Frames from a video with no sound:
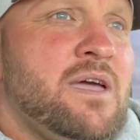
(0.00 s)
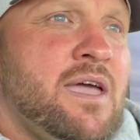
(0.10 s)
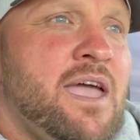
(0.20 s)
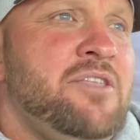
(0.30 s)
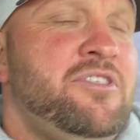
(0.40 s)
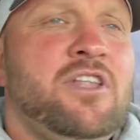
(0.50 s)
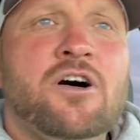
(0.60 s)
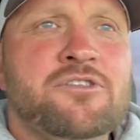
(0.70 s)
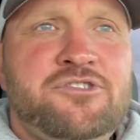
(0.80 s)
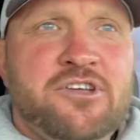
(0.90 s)
And then all
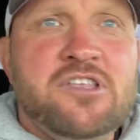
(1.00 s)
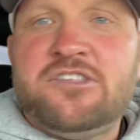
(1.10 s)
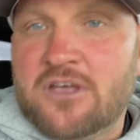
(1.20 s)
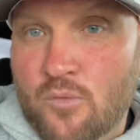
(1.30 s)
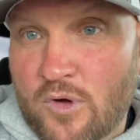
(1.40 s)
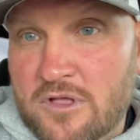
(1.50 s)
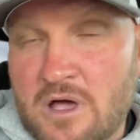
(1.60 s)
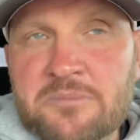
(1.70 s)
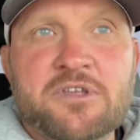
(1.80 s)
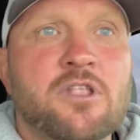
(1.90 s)
of a sudden someone
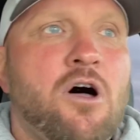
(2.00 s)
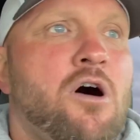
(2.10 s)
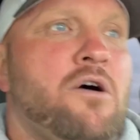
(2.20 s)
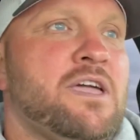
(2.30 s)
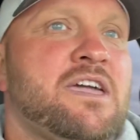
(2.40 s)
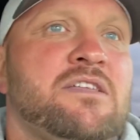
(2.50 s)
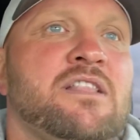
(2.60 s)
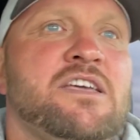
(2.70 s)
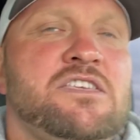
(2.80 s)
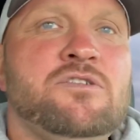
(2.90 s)
comes along and can
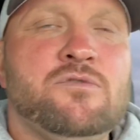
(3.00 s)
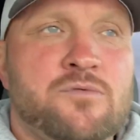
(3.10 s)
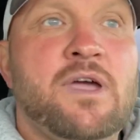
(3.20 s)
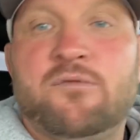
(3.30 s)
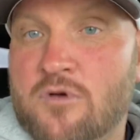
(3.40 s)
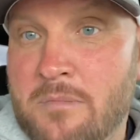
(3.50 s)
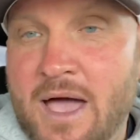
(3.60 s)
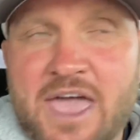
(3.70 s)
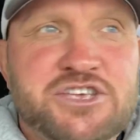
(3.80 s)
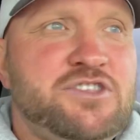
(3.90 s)
let you and
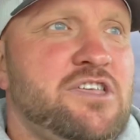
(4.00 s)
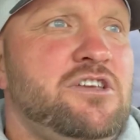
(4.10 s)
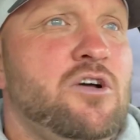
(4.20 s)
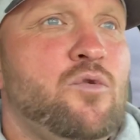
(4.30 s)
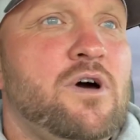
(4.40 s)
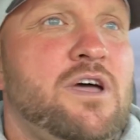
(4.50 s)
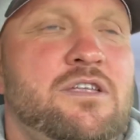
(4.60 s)
remind you that, you know what?